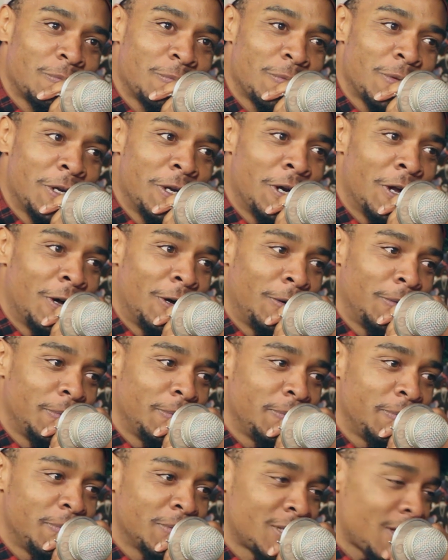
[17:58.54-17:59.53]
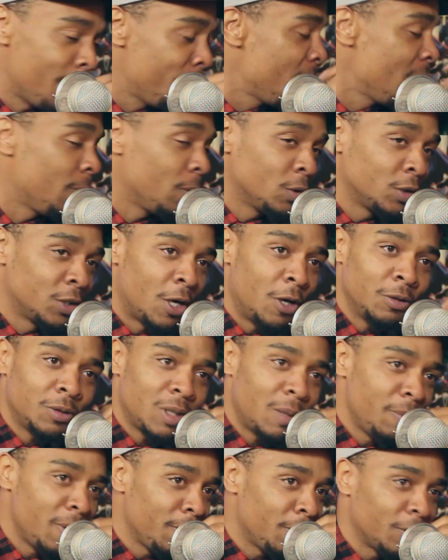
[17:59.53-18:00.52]
You know, some people don't.
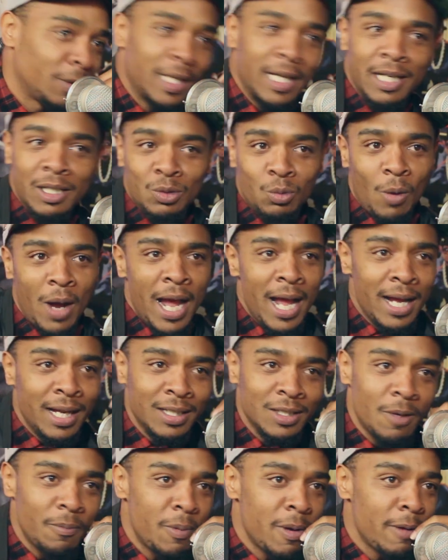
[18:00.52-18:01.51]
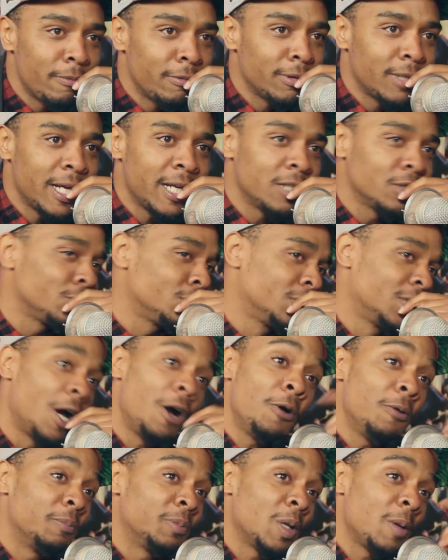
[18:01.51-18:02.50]
Some people think it's whack. Some people think it's
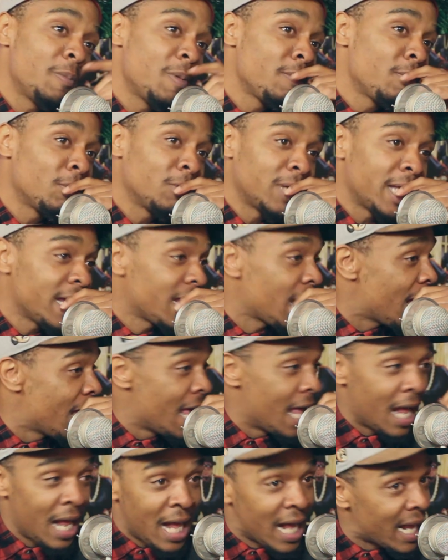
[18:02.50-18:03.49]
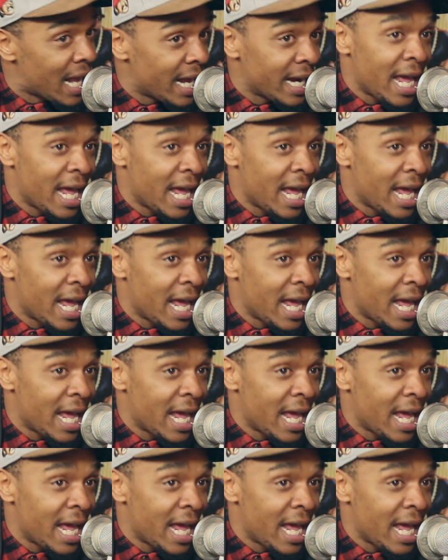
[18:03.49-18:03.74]
dope. Some people think I got to